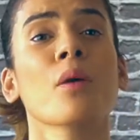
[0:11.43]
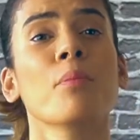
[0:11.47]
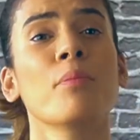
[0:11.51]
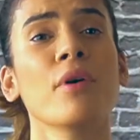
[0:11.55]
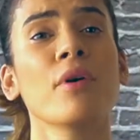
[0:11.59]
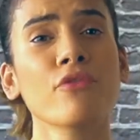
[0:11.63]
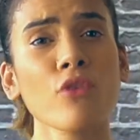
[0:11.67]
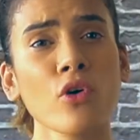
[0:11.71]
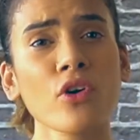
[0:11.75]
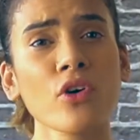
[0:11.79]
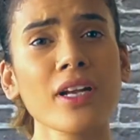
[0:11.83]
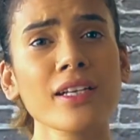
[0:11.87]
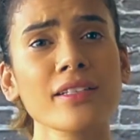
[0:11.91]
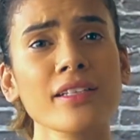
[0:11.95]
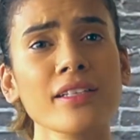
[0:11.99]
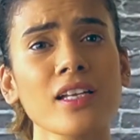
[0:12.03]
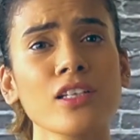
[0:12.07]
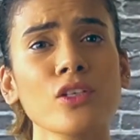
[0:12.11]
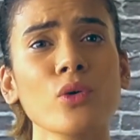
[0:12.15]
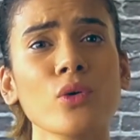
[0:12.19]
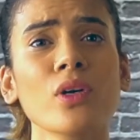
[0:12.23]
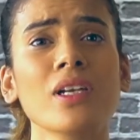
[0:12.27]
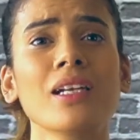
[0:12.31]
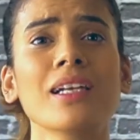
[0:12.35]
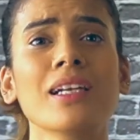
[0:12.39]
Before I tell
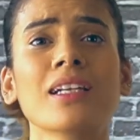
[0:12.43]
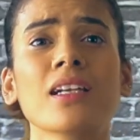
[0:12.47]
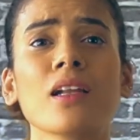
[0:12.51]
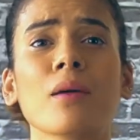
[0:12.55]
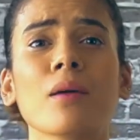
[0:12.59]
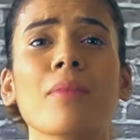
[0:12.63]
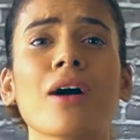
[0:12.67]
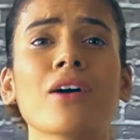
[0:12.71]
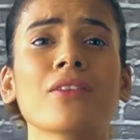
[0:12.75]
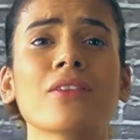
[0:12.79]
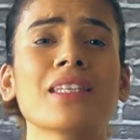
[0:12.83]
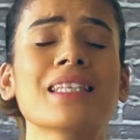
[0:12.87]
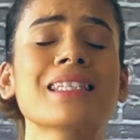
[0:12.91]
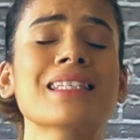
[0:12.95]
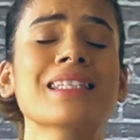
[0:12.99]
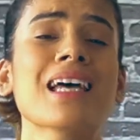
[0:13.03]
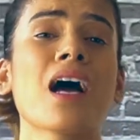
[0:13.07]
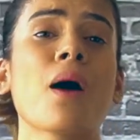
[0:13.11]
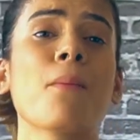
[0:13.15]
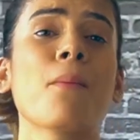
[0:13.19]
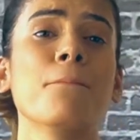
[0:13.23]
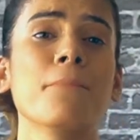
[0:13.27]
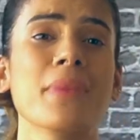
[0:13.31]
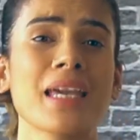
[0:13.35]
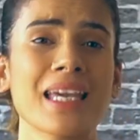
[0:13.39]
you a little about this
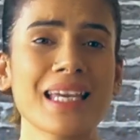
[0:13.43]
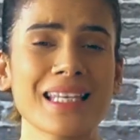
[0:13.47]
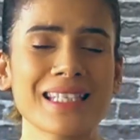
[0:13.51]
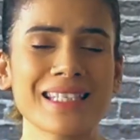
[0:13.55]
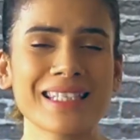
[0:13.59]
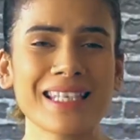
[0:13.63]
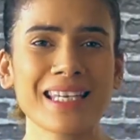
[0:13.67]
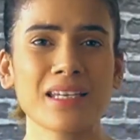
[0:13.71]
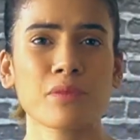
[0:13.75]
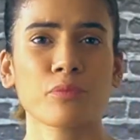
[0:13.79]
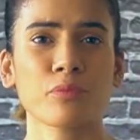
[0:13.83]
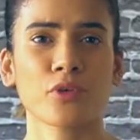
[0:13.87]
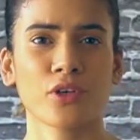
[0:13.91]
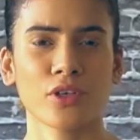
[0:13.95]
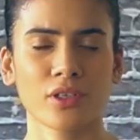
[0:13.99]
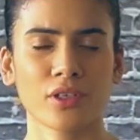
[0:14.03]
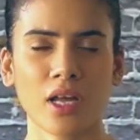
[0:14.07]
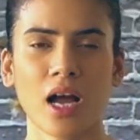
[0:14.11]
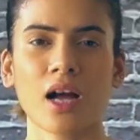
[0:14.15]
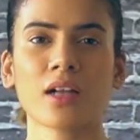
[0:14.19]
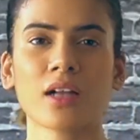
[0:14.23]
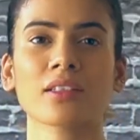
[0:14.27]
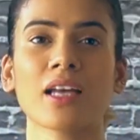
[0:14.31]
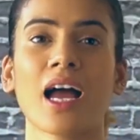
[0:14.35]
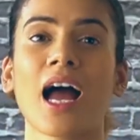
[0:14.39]
amazing
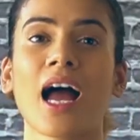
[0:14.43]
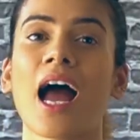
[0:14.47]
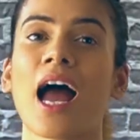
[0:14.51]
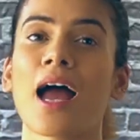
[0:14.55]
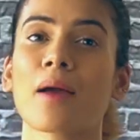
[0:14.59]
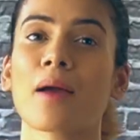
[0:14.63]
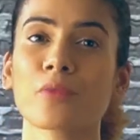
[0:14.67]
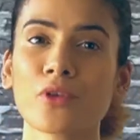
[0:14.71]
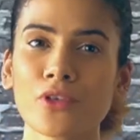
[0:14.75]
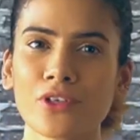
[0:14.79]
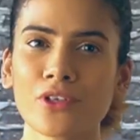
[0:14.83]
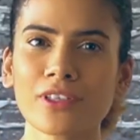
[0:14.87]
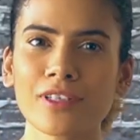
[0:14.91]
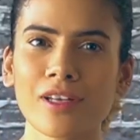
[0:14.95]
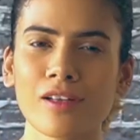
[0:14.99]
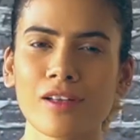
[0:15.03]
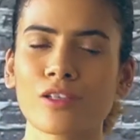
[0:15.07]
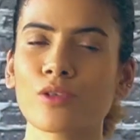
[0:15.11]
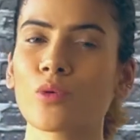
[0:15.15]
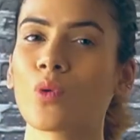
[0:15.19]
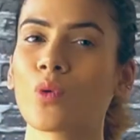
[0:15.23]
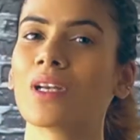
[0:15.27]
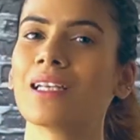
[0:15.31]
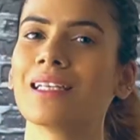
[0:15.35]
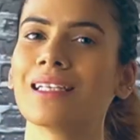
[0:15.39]
product, I'm going to tell
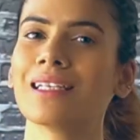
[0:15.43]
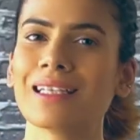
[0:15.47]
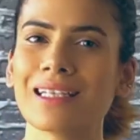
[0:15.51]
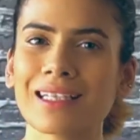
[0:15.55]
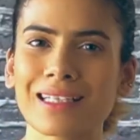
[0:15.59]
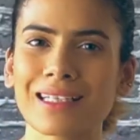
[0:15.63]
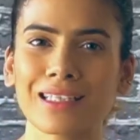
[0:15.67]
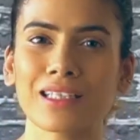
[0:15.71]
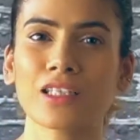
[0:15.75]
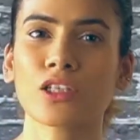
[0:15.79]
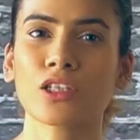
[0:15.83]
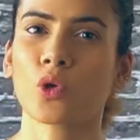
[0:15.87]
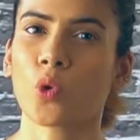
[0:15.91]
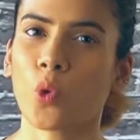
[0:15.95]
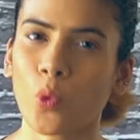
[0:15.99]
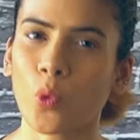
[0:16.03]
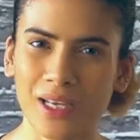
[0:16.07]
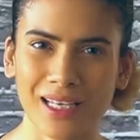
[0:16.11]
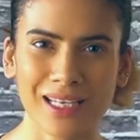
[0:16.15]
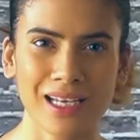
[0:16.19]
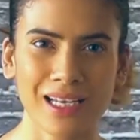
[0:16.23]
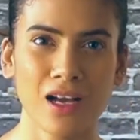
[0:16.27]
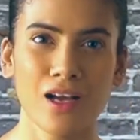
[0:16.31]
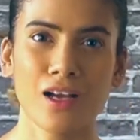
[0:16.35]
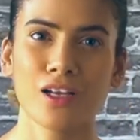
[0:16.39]
you a little
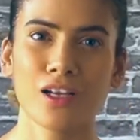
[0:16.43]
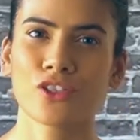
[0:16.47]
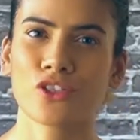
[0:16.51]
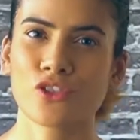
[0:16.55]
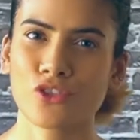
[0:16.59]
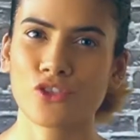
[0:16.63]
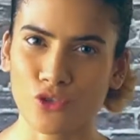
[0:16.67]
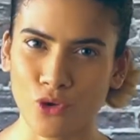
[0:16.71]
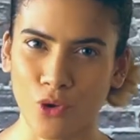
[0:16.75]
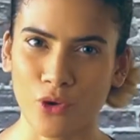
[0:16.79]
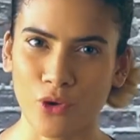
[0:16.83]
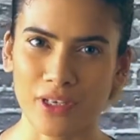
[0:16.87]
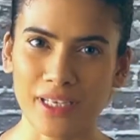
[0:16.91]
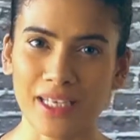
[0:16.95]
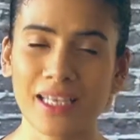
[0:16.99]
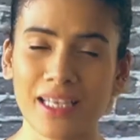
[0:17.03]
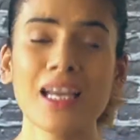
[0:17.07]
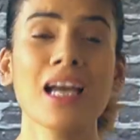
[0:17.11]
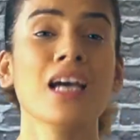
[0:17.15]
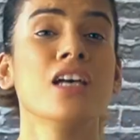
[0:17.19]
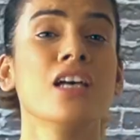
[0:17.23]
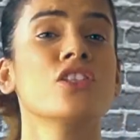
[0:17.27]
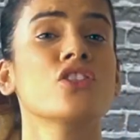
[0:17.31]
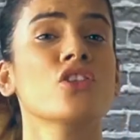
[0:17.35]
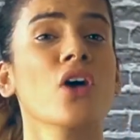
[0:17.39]
quick
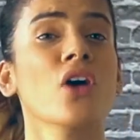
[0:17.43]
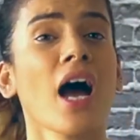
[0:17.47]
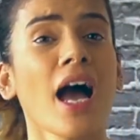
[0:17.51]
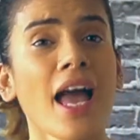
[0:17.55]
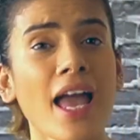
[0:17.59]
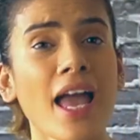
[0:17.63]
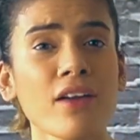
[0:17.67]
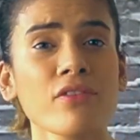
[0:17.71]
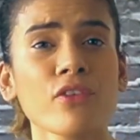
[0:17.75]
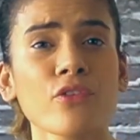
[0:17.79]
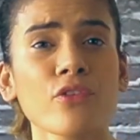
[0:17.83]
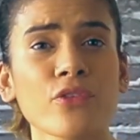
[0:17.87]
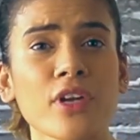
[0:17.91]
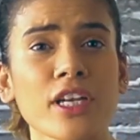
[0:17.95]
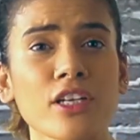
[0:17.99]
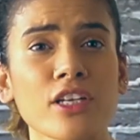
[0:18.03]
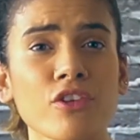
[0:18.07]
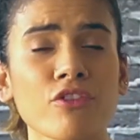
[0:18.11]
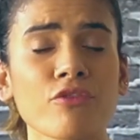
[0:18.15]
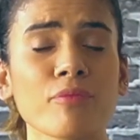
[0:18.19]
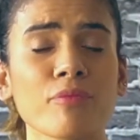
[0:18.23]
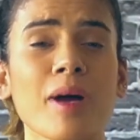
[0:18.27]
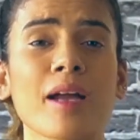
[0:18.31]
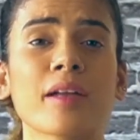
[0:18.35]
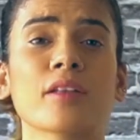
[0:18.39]
story. So I have a
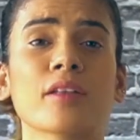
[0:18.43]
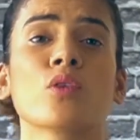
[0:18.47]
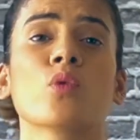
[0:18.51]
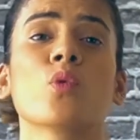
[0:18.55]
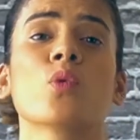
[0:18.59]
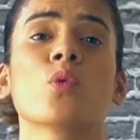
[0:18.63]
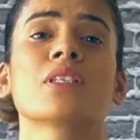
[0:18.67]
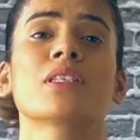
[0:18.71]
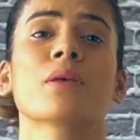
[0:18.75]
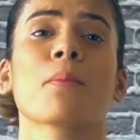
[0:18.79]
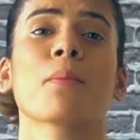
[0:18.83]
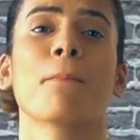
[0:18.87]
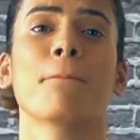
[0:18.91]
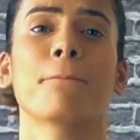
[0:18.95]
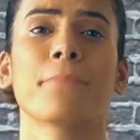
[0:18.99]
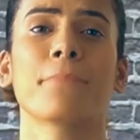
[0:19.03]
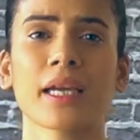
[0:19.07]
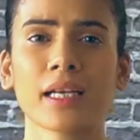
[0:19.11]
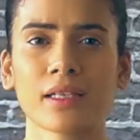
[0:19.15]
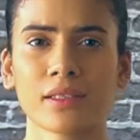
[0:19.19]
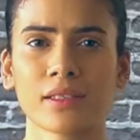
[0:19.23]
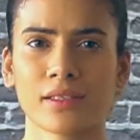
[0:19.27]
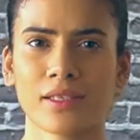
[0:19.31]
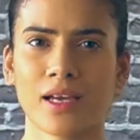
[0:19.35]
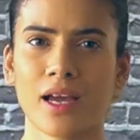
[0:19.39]
friend of mine who is a
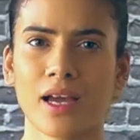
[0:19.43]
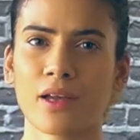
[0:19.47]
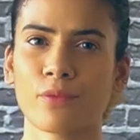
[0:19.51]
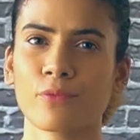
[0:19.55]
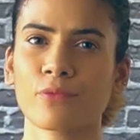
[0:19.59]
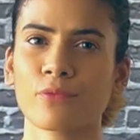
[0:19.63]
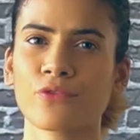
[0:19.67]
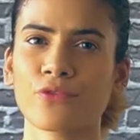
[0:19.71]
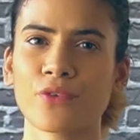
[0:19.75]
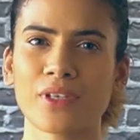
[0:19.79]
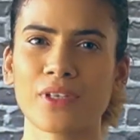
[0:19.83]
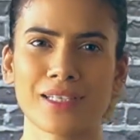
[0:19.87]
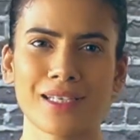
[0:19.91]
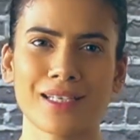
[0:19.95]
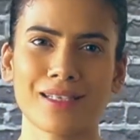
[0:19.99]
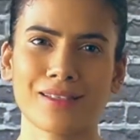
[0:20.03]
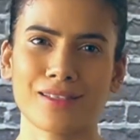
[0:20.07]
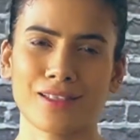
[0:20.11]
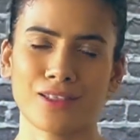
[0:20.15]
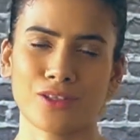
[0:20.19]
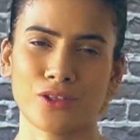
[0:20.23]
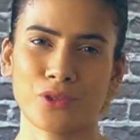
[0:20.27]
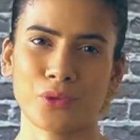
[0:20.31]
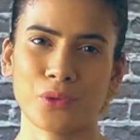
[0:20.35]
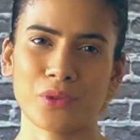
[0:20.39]
big time
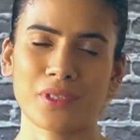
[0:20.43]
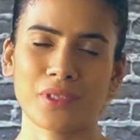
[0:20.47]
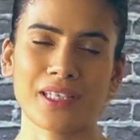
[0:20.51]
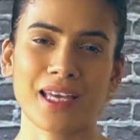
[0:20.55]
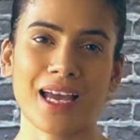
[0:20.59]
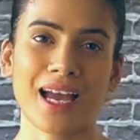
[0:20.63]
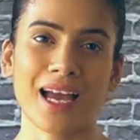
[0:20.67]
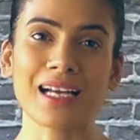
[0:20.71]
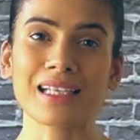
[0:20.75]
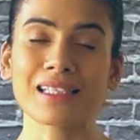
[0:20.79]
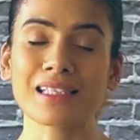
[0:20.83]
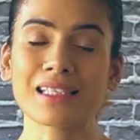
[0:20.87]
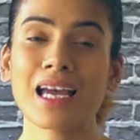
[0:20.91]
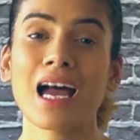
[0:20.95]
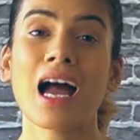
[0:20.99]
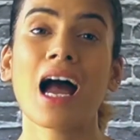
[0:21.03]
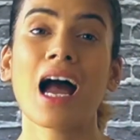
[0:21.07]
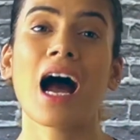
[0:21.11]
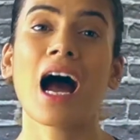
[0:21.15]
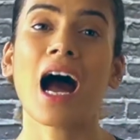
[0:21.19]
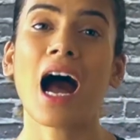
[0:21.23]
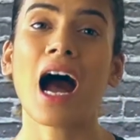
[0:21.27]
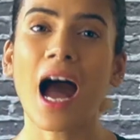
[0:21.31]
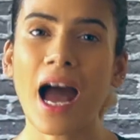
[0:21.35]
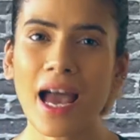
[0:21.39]
fitness enthusiast.
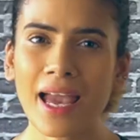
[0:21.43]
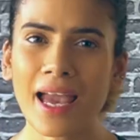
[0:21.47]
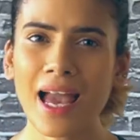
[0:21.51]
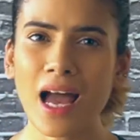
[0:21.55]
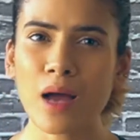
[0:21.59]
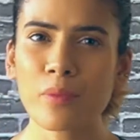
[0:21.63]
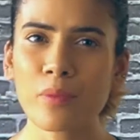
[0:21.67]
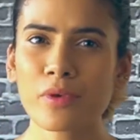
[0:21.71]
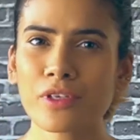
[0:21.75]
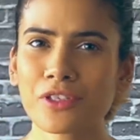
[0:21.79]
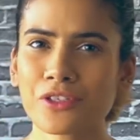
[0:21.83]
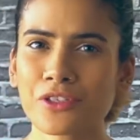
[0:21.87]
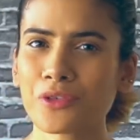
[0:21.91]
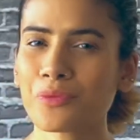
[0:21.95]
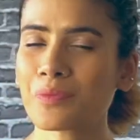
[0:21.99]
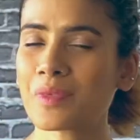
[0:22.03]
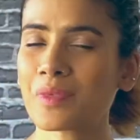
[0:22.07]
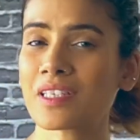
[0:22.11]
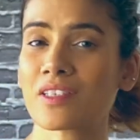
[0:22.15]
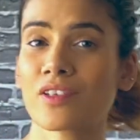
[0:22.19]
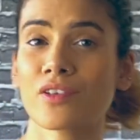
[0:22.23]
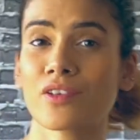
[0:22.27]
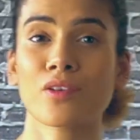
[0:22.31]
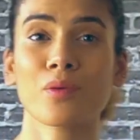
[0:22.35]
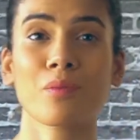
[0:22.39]
I happened to
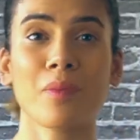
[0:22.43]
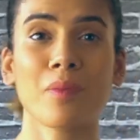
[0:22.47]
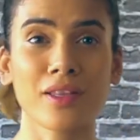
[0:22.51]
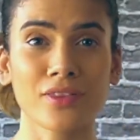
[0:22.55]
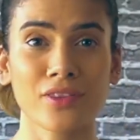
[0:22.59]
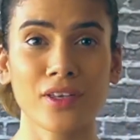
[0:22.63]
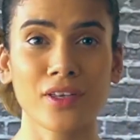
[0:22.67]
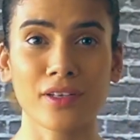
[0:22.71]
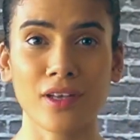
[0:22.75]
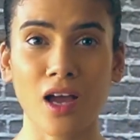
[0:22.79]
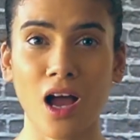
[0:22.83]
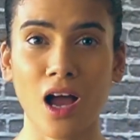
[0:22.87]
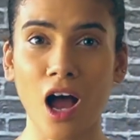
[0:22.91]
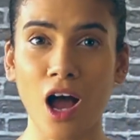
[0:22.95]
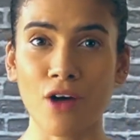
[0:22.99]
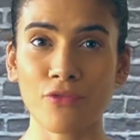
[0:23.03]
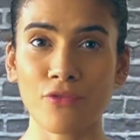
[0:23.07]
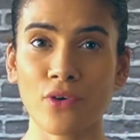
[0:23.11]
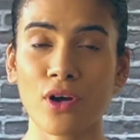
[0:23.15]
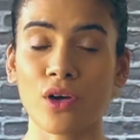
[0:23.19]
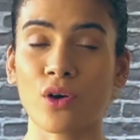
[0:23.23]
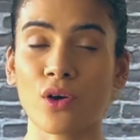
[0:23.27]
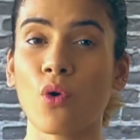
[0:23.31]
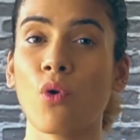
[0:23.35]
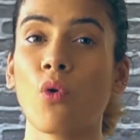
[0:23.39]
meet her a month and a
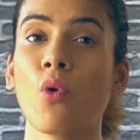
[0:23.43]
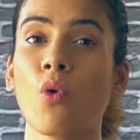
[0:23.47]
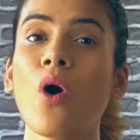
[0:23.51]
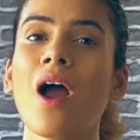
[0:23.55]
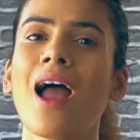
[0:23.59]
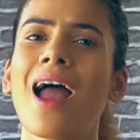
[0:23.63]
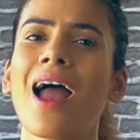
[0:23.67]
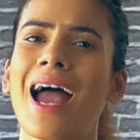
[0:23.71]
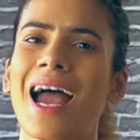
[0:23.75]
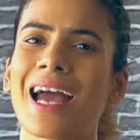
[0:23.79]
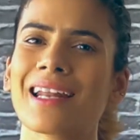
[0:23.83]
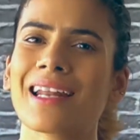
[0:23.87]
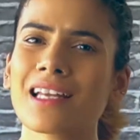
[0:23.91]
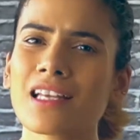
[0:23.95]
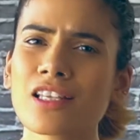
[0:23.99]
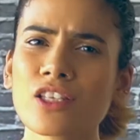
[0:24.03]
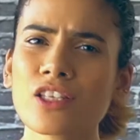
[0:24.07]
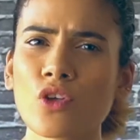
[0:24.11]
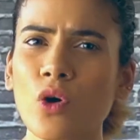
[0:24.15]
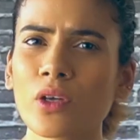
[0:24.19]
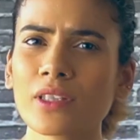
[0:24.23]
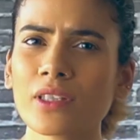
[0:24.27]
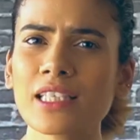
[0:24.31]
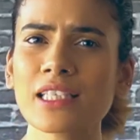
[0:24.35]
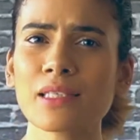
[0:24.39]
half ago, and I
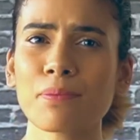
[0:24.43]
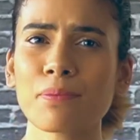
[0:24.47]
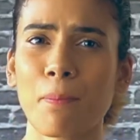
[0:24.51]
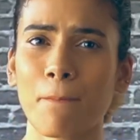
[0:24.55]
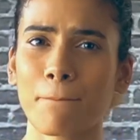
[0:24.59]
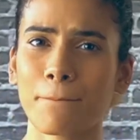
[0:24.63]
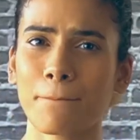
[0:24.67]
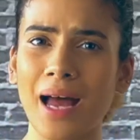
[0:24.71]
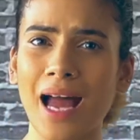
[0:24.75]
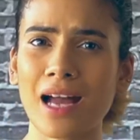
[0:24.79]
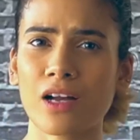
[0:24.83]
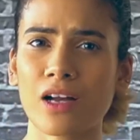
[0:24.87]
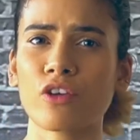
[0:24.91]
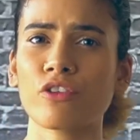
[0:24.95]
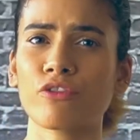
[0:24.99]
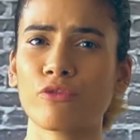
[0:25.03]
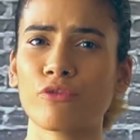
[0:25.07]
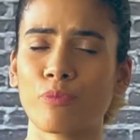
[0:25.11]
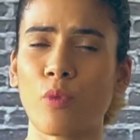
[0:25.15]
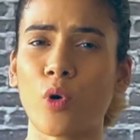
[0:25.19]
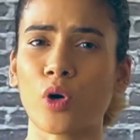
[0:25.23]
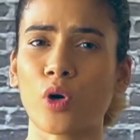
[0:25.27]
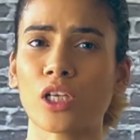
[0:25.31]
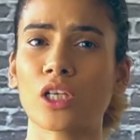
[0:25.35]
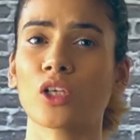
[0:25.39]
saw this
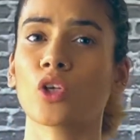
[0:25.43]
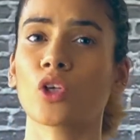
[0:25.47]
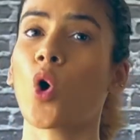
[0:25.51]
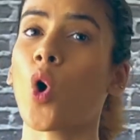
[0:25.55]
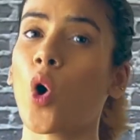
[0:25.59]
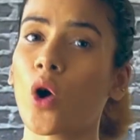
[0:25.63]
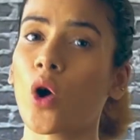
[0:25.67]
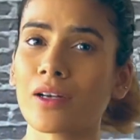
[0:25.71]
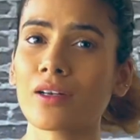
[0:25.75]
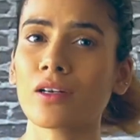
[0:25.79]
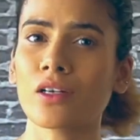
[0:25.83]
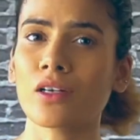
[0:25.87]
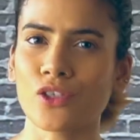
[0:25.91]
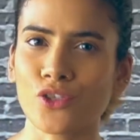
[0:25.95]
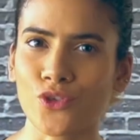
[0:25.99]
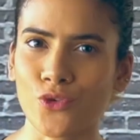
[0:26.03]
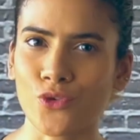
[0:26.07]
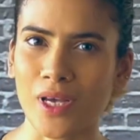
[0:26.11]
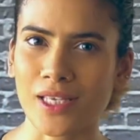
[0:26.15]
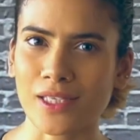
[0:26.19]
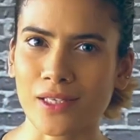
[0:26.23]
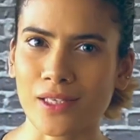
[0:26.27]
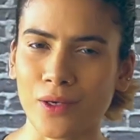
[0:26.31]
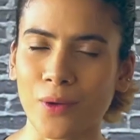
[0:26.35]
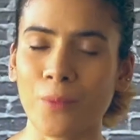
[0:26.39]
pack of bottle on her
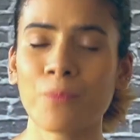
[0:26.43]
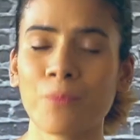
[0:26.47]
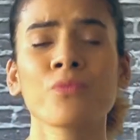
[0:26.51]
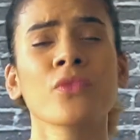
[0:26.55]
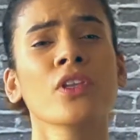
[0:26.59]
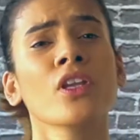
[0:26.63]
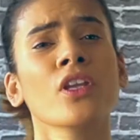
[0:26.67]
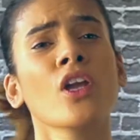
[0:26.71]
dresser.